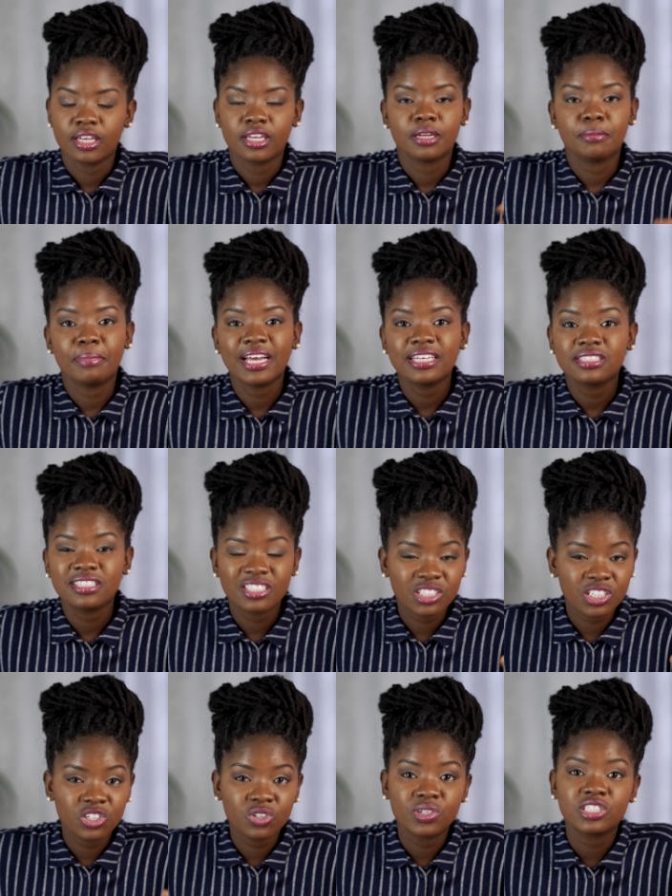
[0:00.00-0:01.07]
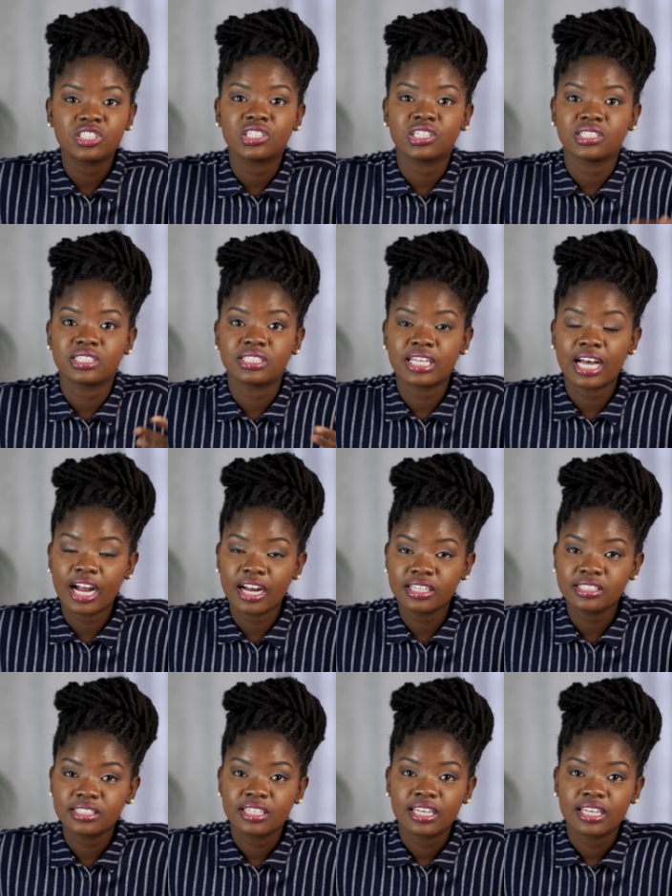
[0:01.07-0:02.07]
The best thing to do is just start,